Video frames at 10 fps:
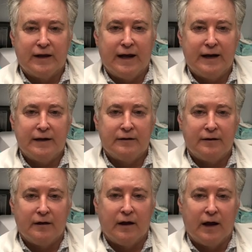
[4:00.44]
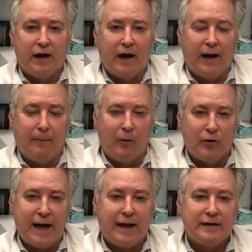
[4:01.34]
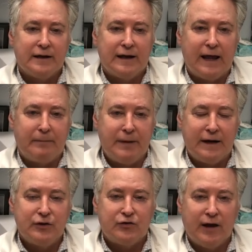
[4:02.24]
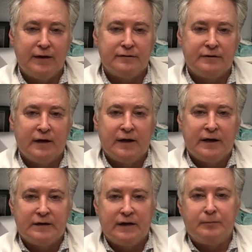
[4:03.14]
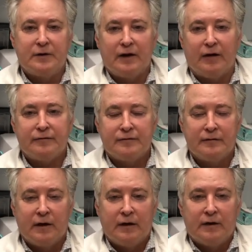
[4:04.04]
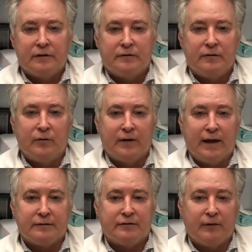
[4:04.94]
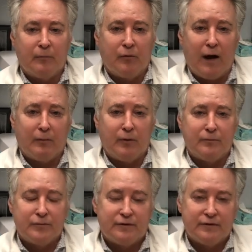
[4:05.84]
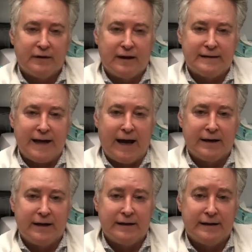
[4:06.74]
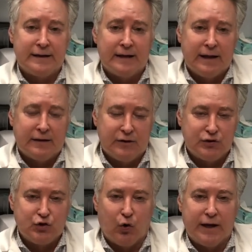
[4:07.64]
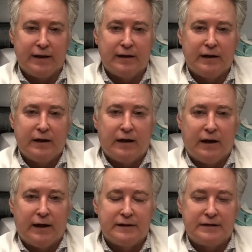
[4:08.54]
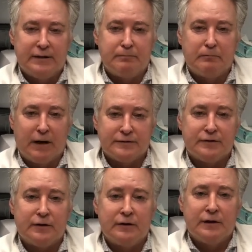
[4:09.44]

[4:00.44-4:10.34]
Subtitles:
getting a modality that penetrates deep enough to get some problems down in the joint, deep muscle.